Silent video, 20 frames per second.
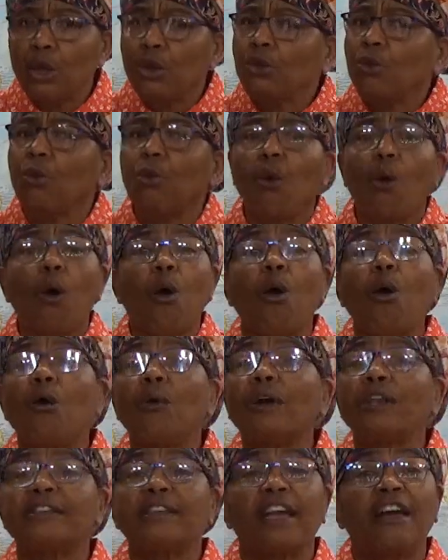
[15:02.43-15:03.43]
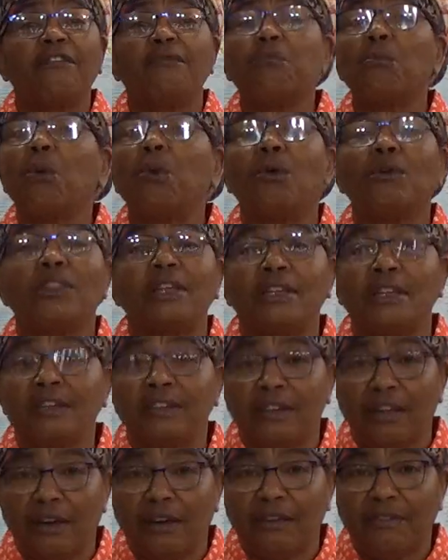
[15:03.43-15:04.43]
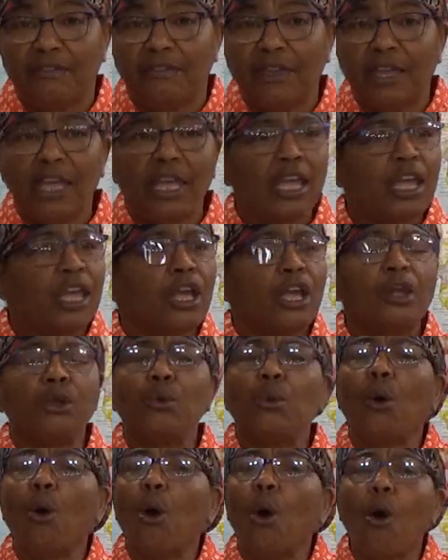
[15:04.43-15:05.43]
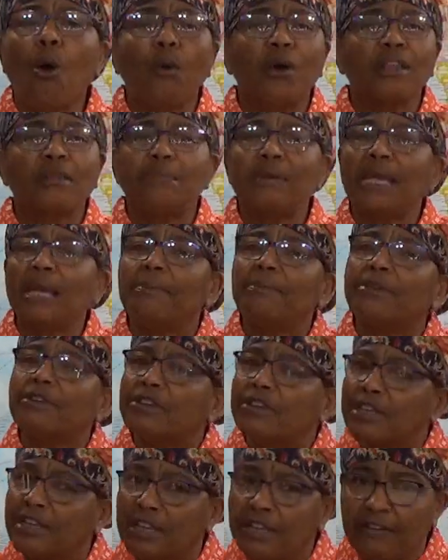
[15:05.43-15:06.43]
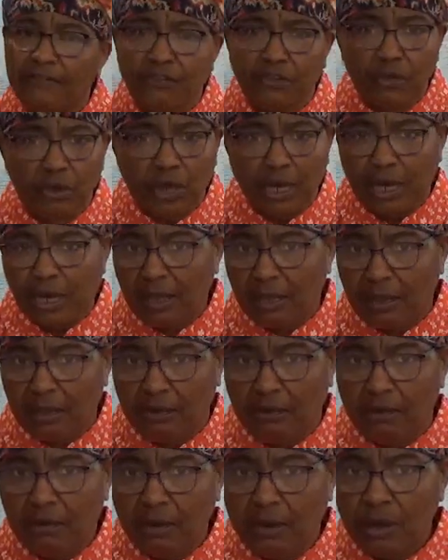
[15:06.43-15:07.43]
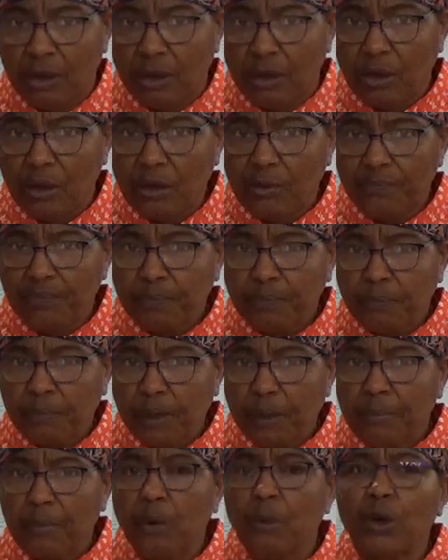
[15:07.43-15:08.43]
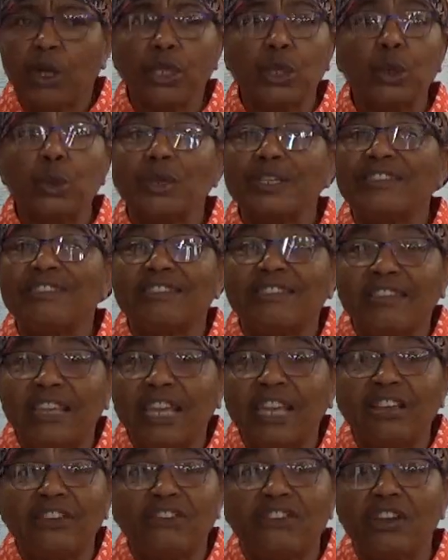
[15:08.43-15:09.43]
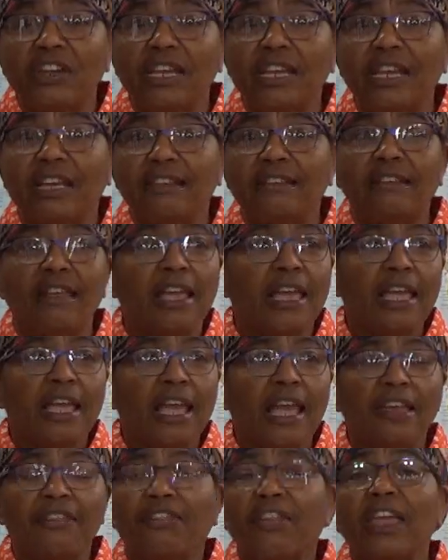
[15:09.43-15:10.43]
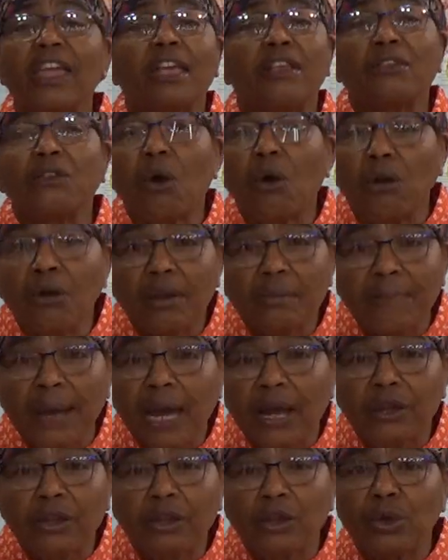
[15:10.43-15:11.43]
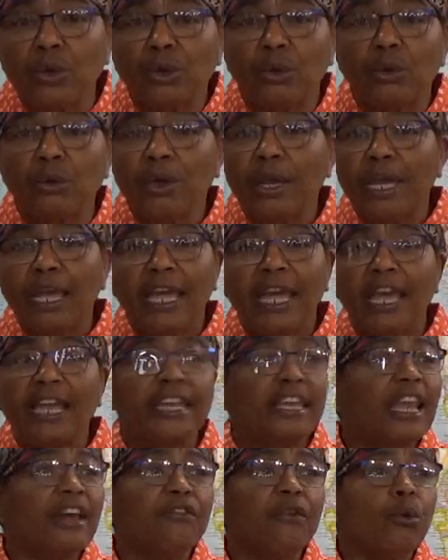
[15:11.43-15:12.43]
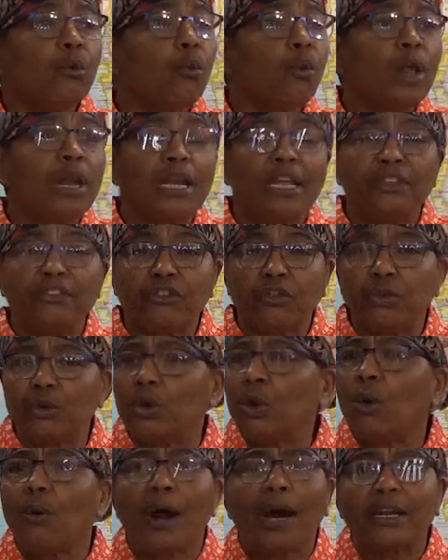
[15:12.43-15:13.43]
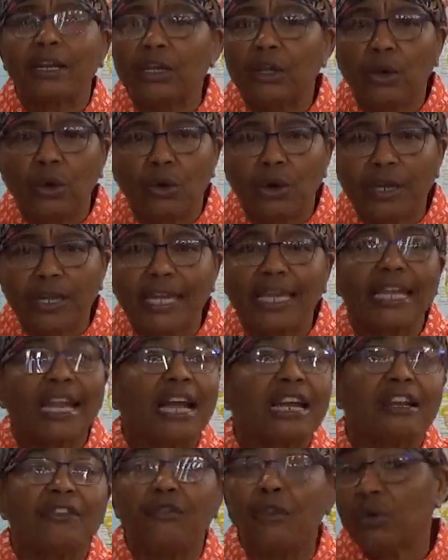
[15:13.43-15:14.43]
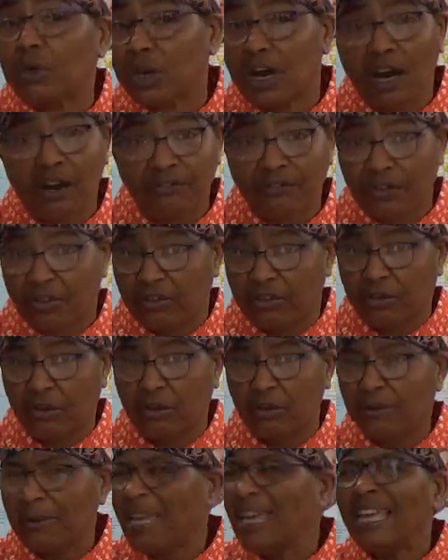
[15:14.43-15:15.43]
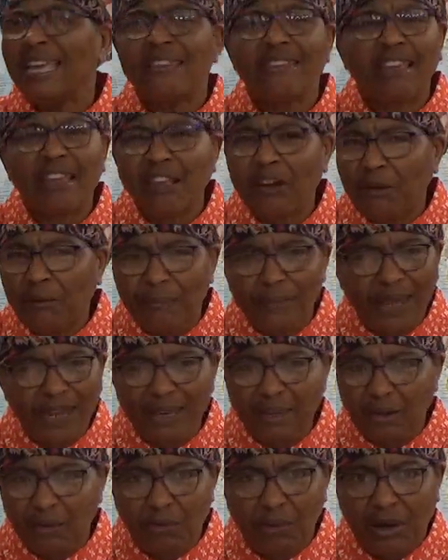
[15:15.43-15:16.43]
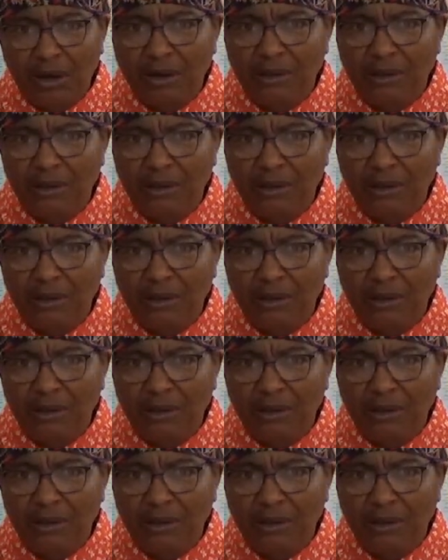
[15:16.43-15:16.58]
You will always have more than enough you will always be able to give to others. But when you are stingy and, and think it's all about you and never willing to go out of your get out of your comfort zone to help anyone,